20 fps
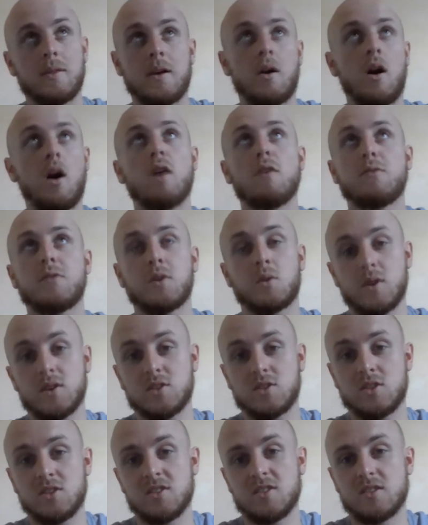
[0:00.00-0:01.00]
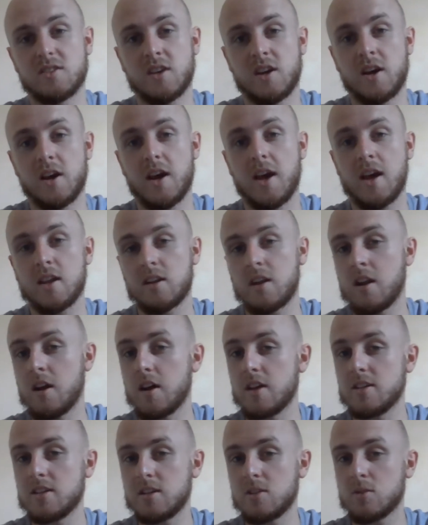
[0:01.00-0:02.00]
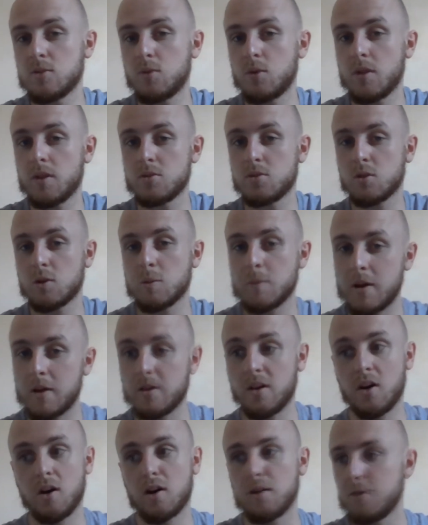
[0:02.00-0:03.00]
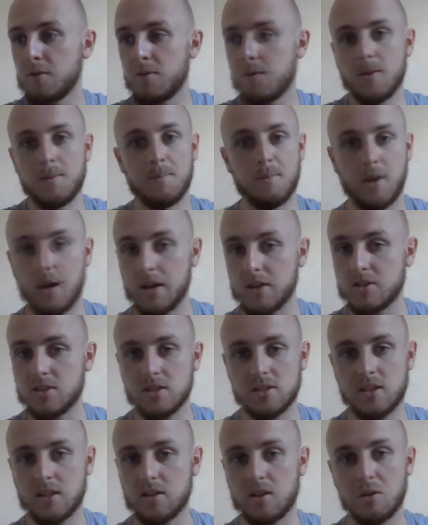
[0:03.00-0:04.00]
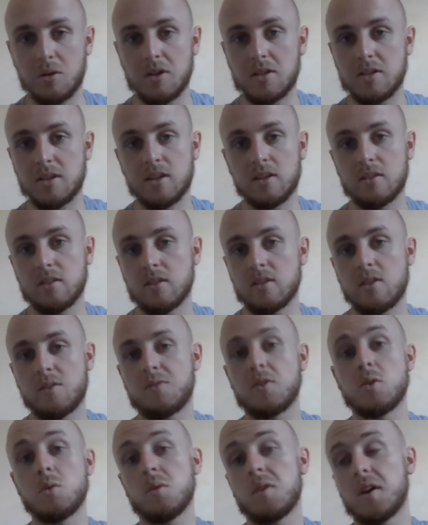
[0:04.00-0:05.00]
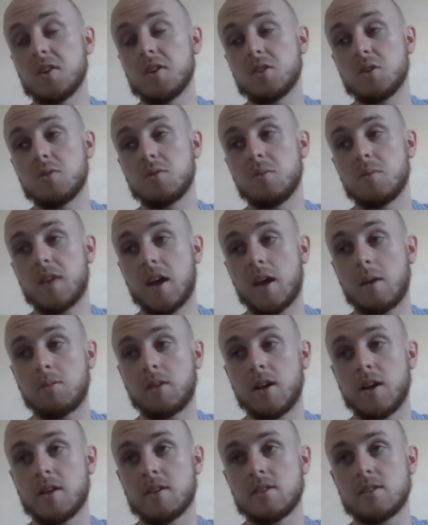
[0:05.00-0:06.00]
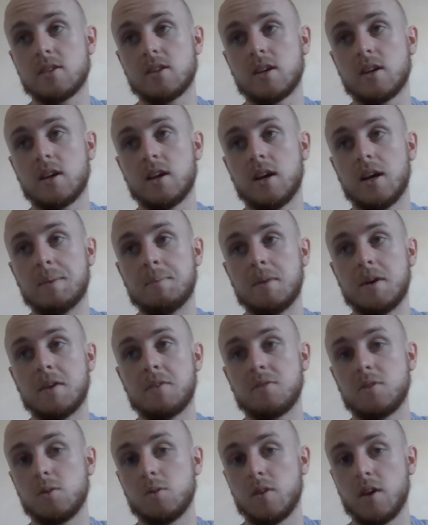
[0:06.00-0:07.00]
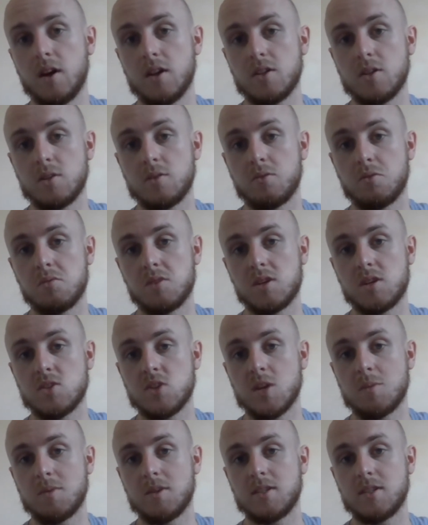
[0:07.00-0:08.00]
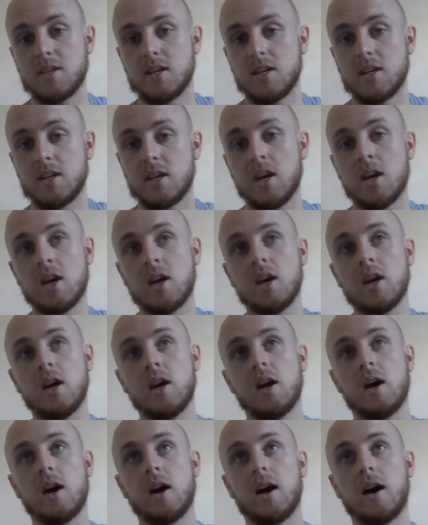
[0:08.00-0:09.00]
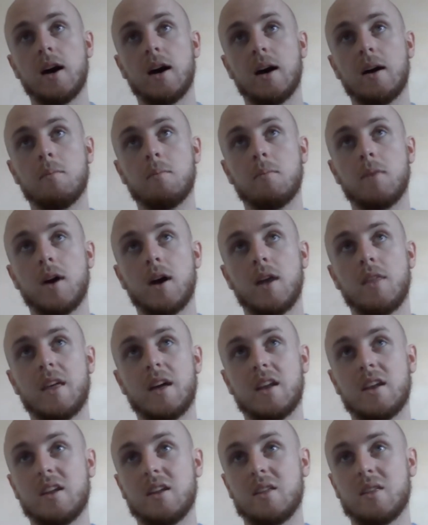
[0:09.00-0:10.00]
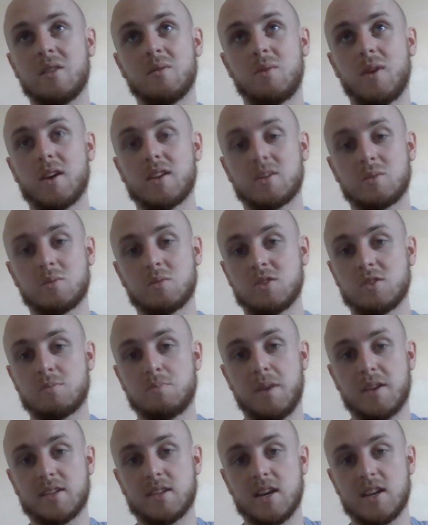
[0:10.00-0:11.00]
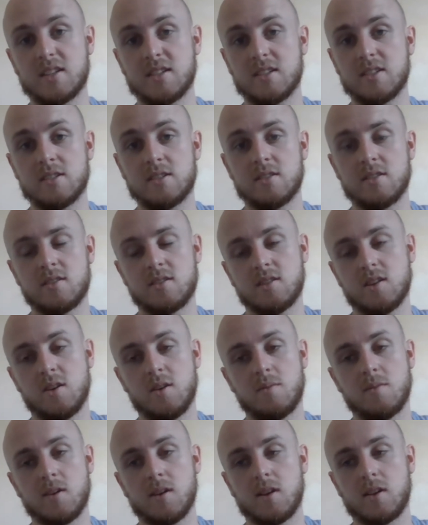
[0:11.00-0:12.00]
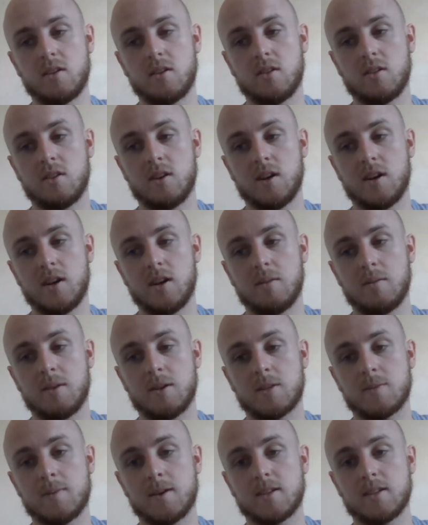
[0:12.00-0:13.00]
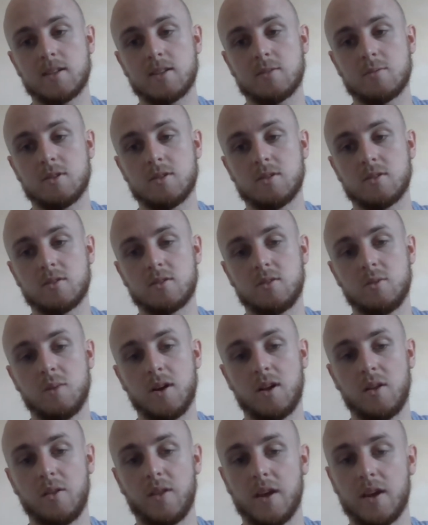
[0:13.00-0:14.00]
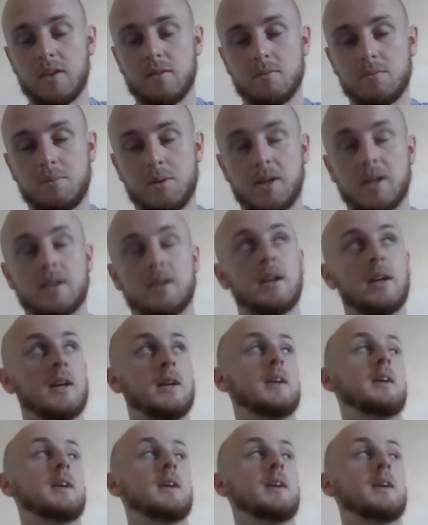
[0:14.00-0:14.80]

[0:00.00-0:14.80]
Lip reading: half the questions I had an idea of what they were talking about, and half of them I just had no idea. There's a few that I knew from the A+, a few that I knew from the Ejpt, and then the rest were just best guesses, so I'm really not expecting to be doing too well on that. But